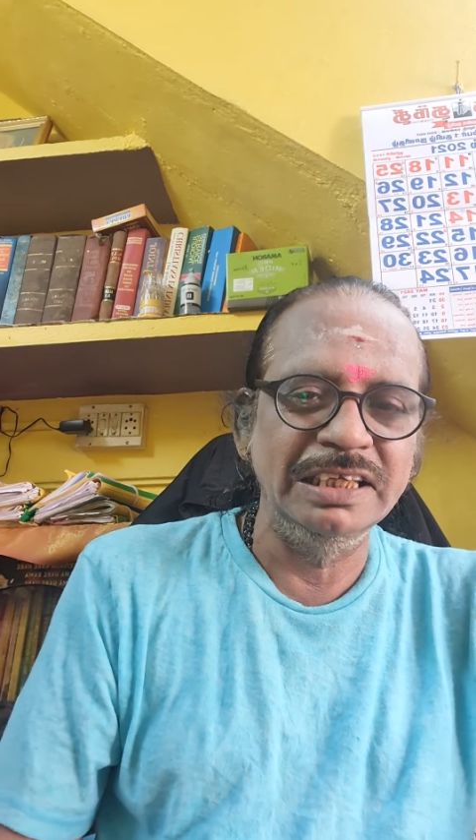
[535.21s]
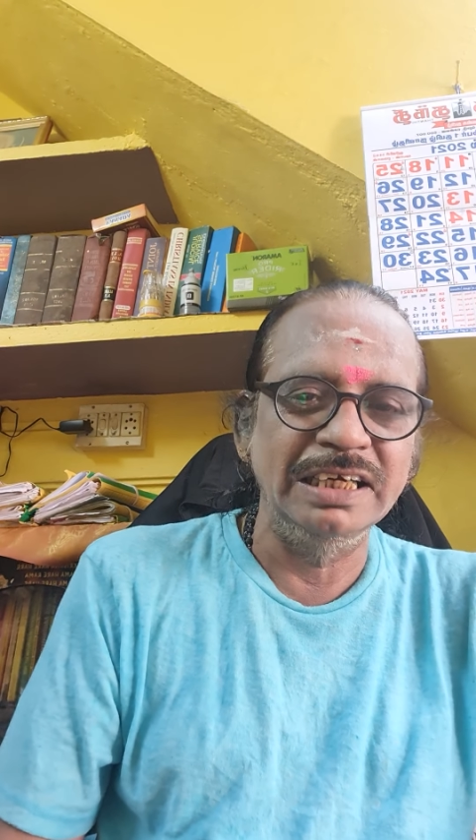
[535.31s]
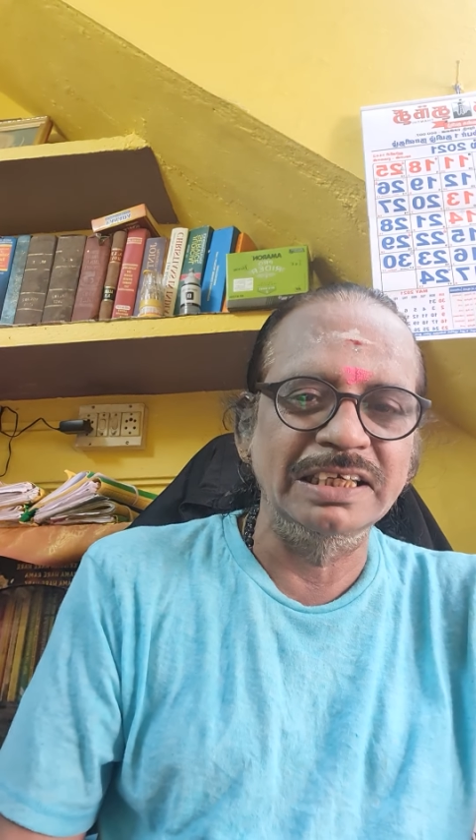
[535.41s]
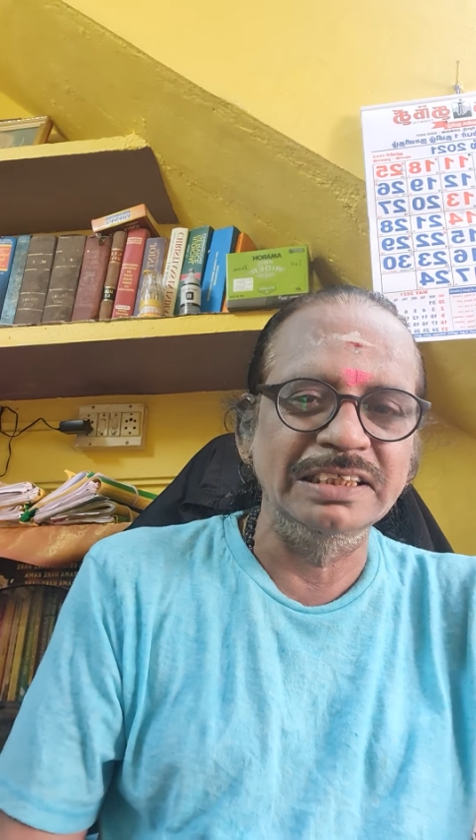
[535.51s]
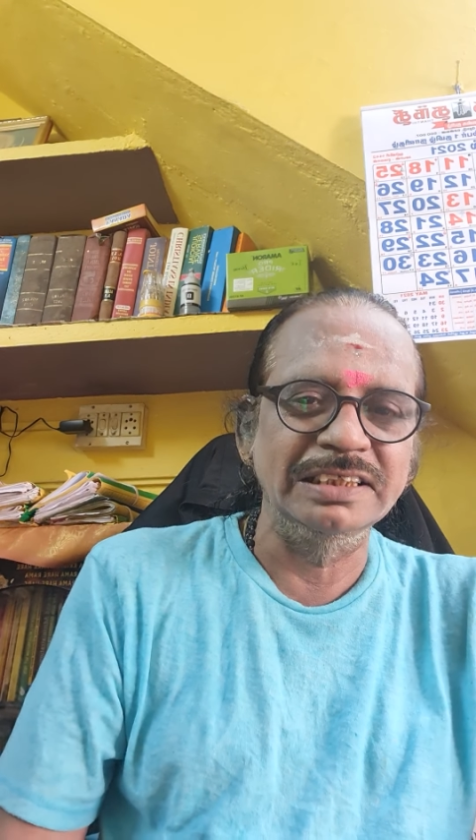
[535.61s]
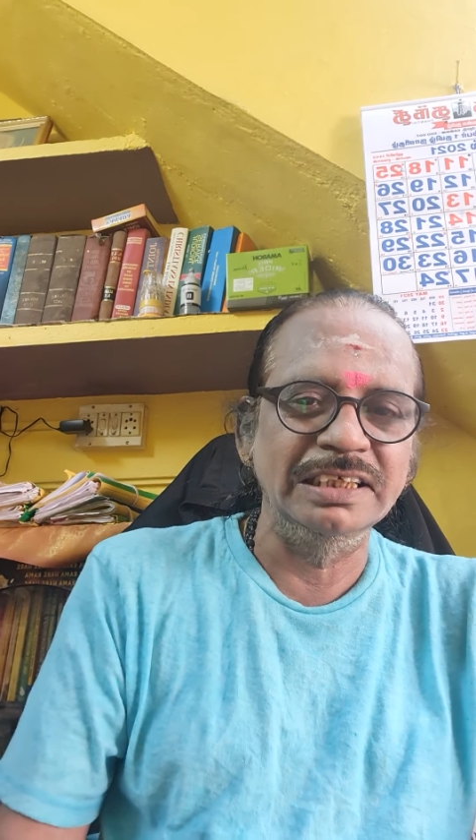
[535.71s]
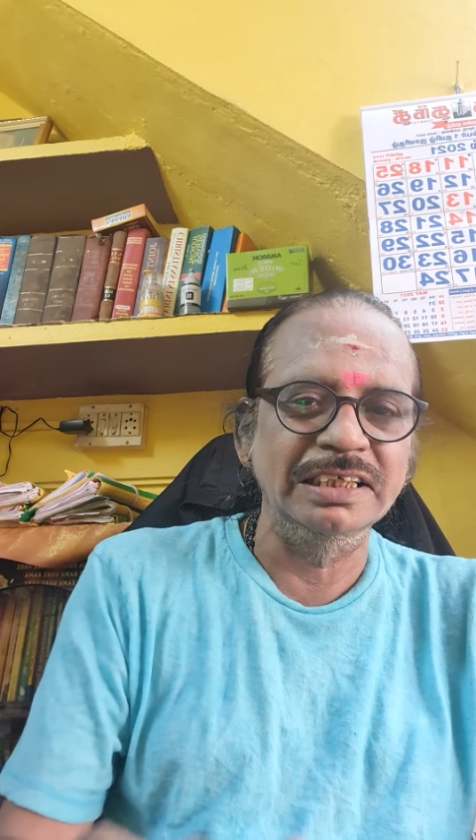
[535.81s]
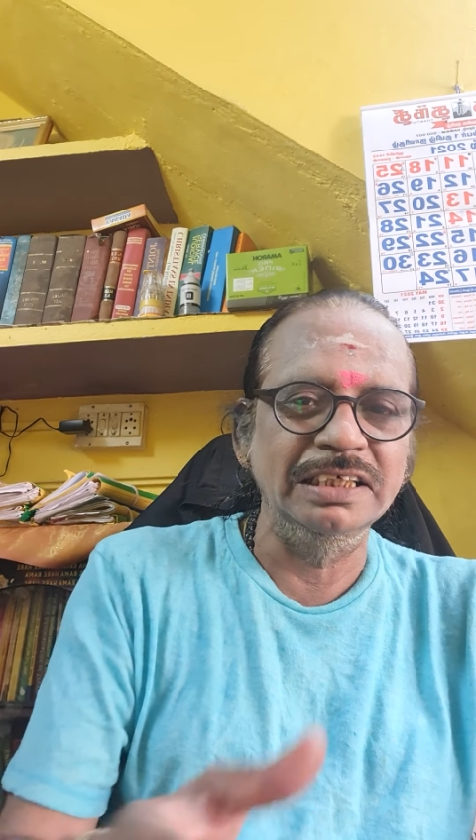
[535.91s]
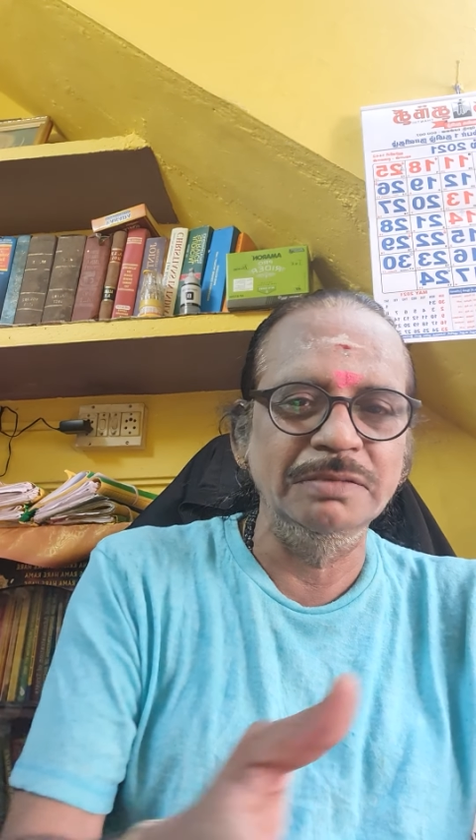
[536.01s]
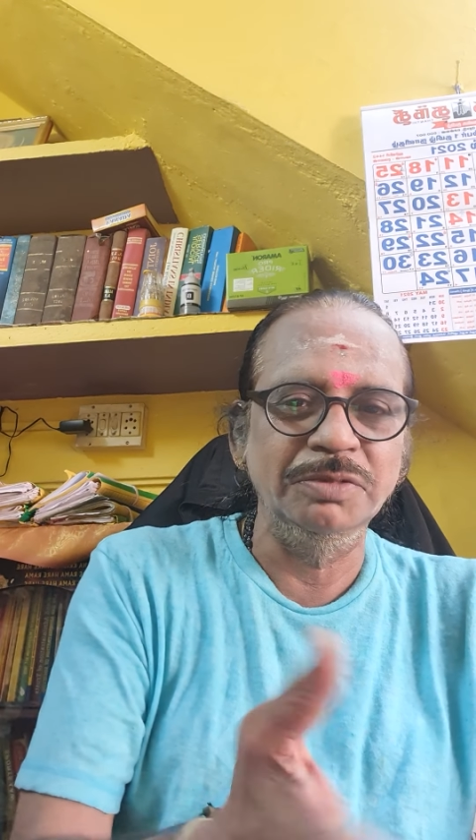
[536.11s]
that
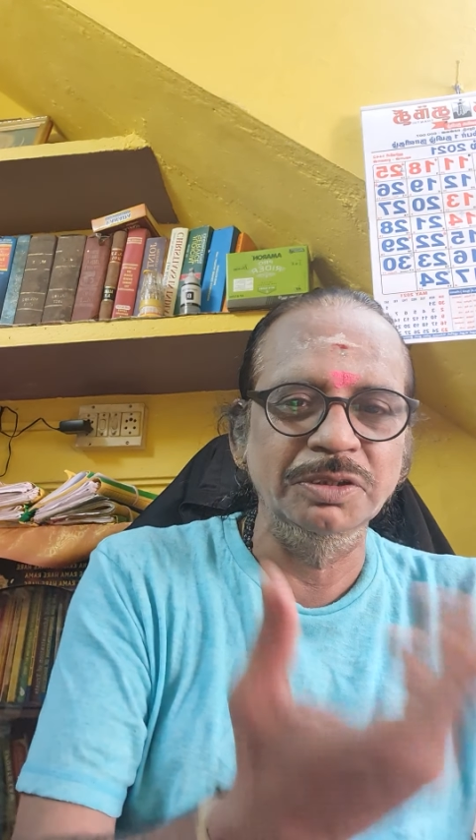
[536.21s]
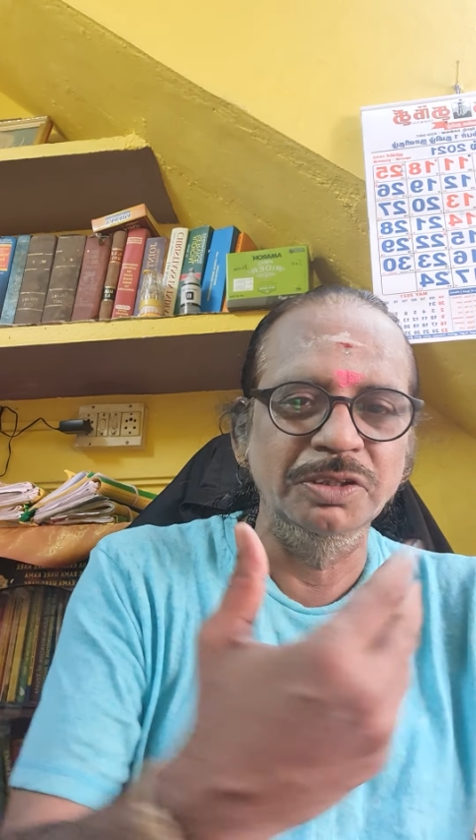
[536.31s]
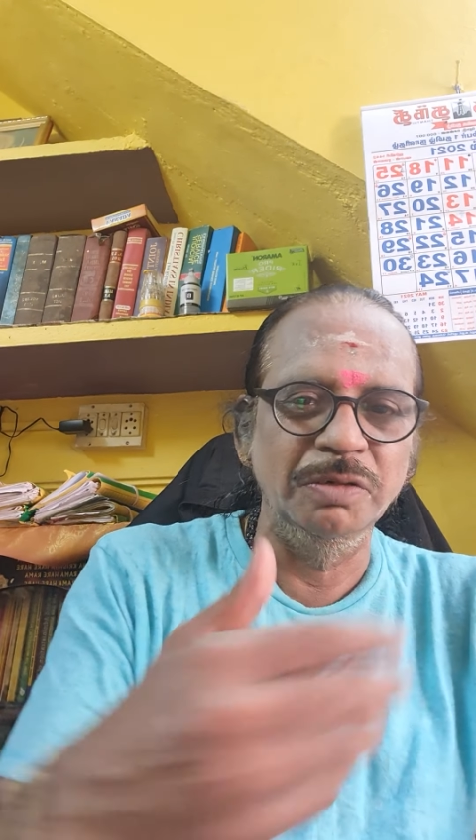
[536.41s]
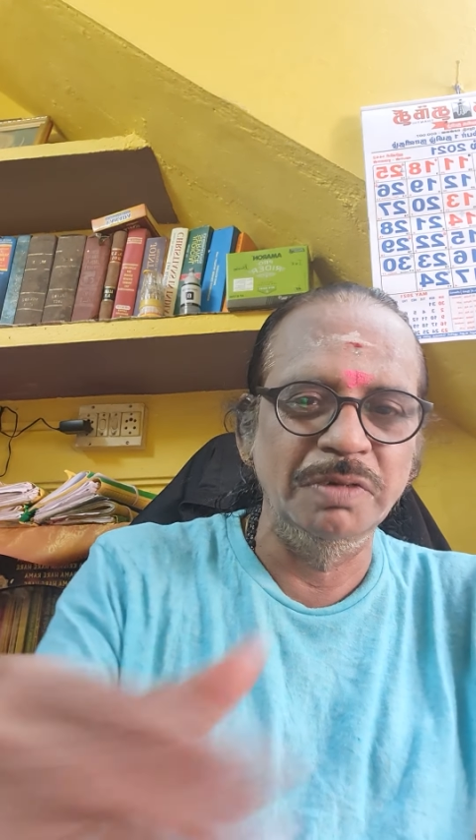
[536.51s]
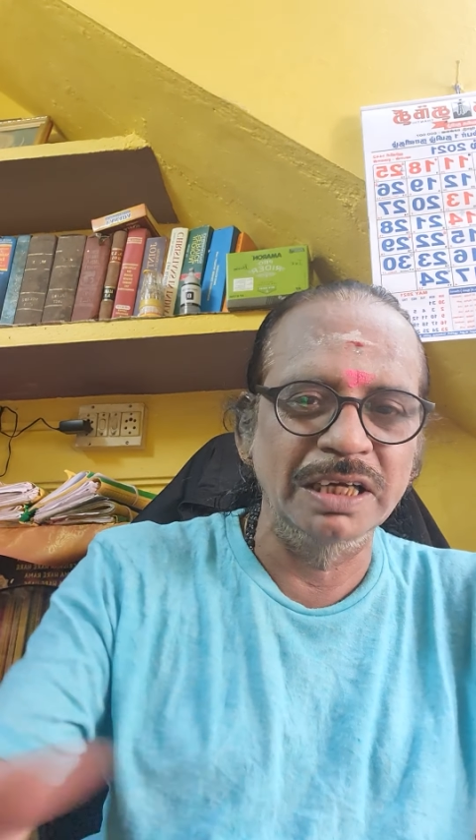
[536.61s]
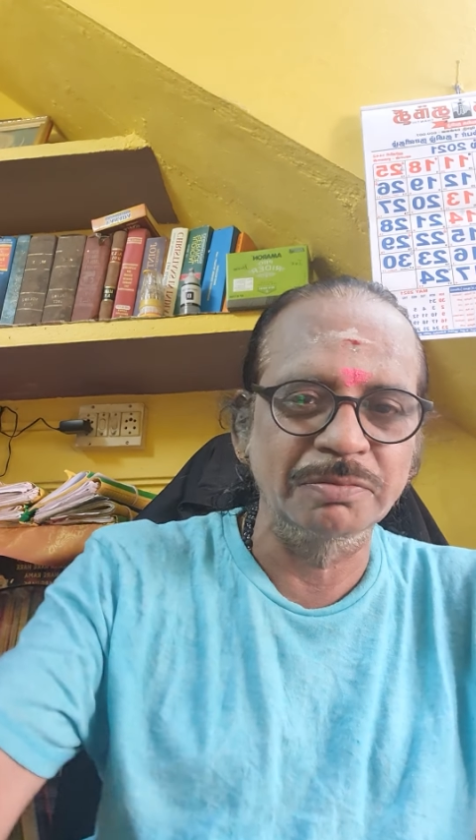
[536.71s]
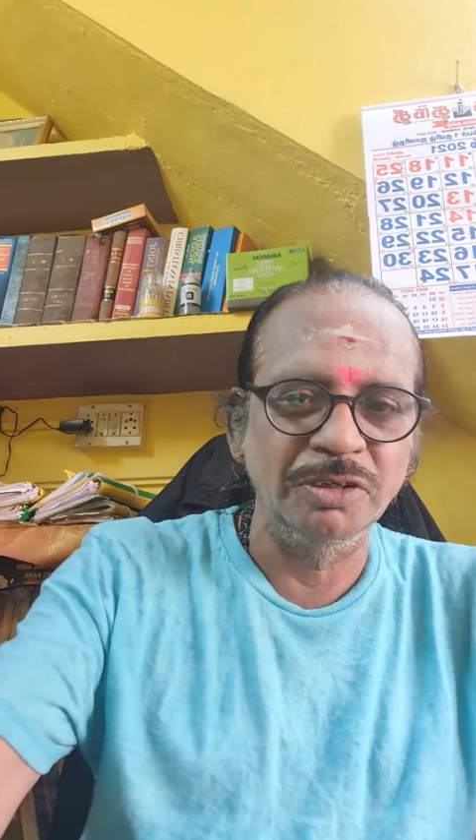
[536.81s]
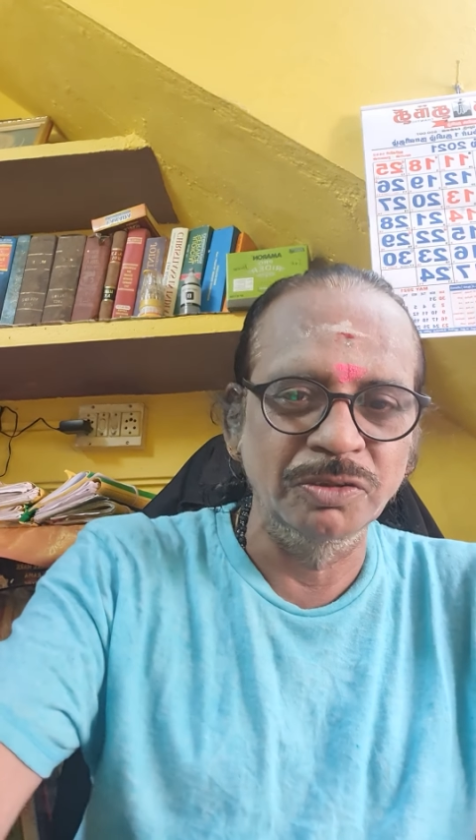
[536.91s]
resulted him to go back